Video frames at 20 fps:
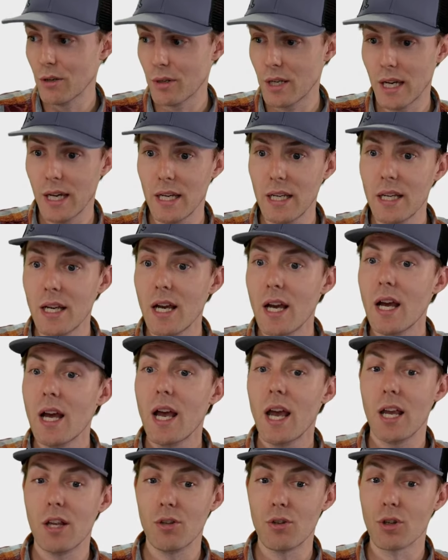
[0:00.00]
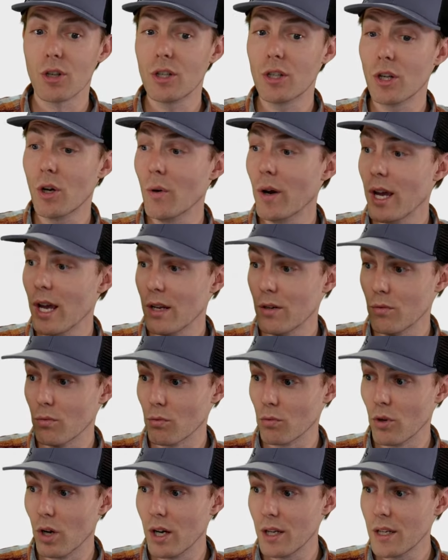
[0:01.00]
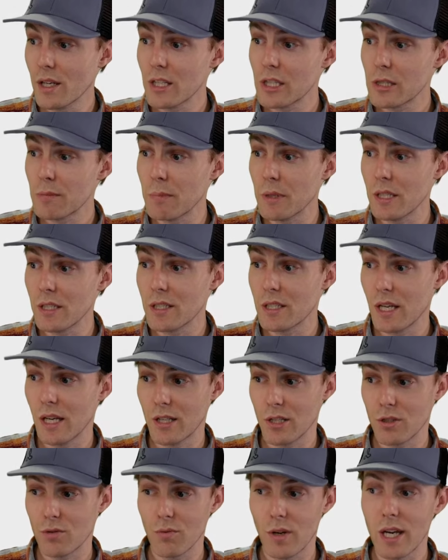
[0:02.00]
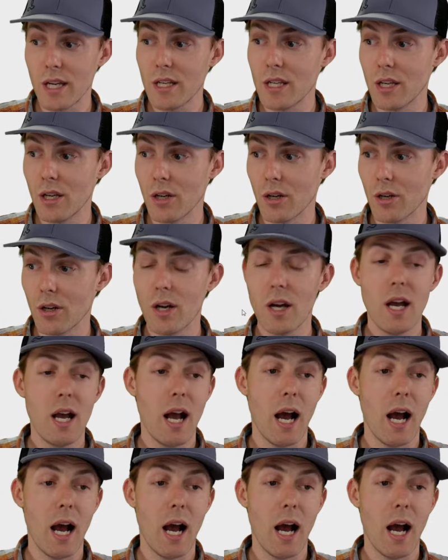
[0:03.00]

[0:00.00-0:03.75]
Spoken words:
okay? And you're going to go ahead and run a speed test right here.